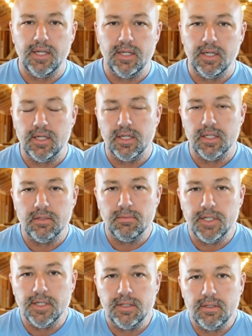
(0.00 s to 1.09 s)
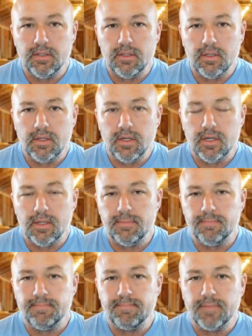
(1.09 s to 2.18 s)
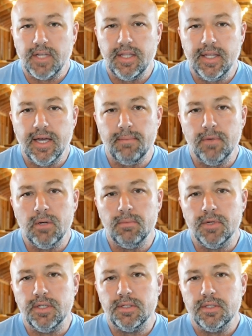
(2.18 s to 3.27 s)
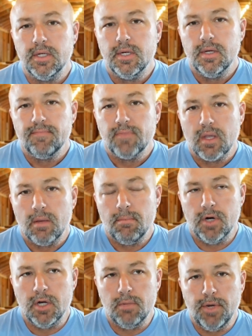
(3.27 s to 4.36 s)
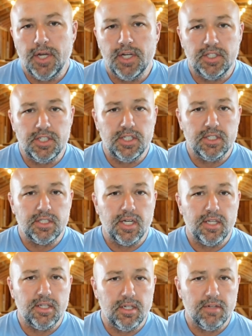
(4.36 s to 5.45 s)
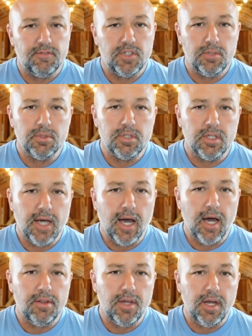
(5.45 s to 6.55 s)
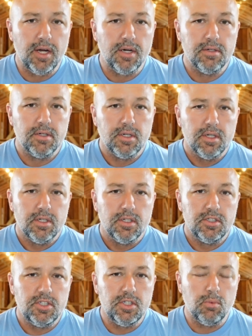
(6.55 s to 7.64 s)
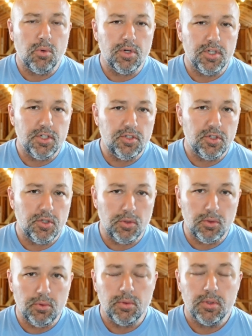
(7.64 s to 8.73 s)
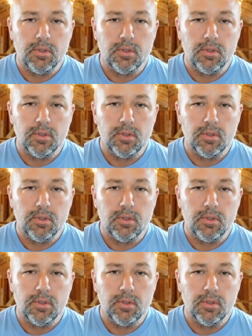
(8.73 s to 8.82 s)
in a little bit in that moment. But Petit Jean said that if she were to die there, she wanted to